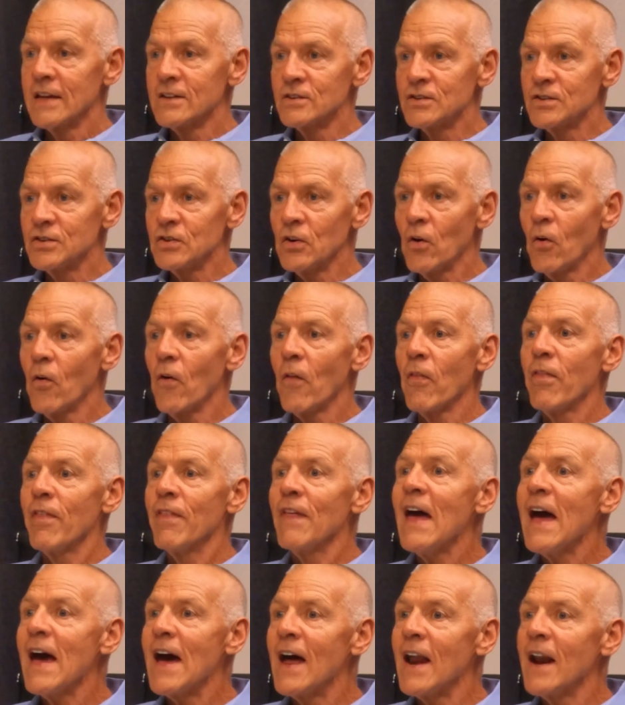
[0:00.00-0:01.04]
And so
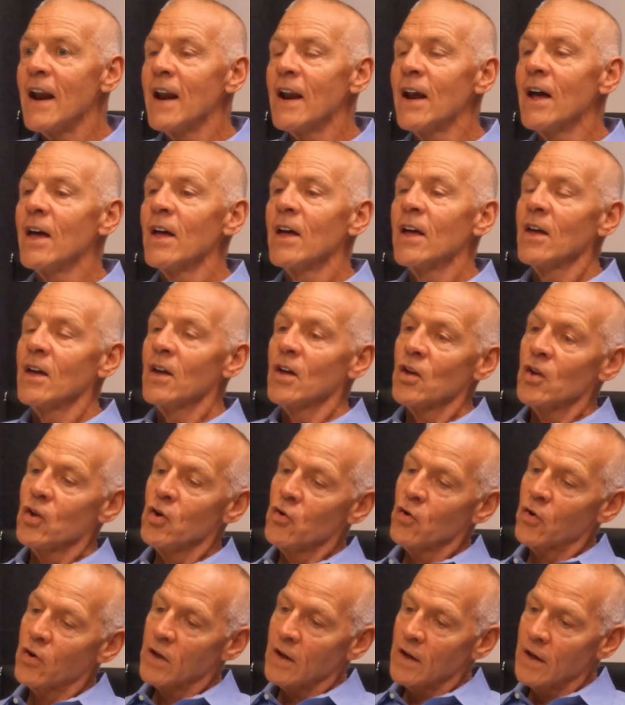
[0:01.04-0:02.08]
then
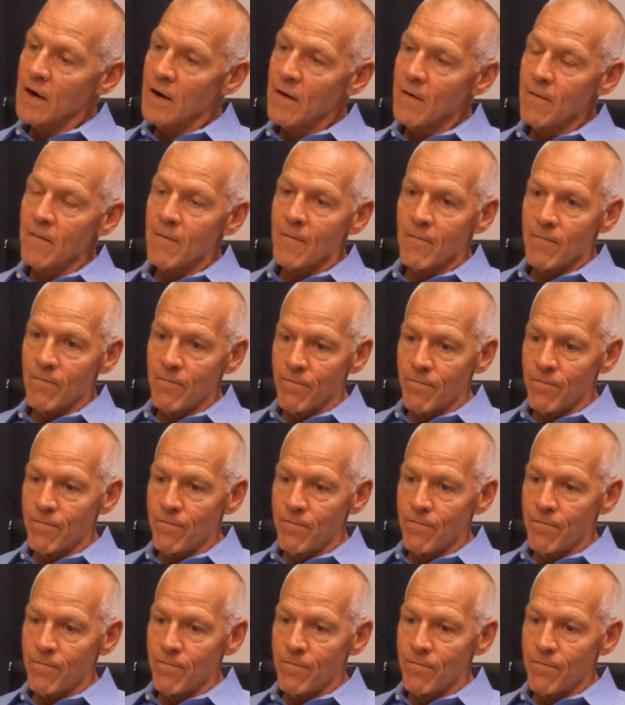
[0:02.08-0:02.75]
you can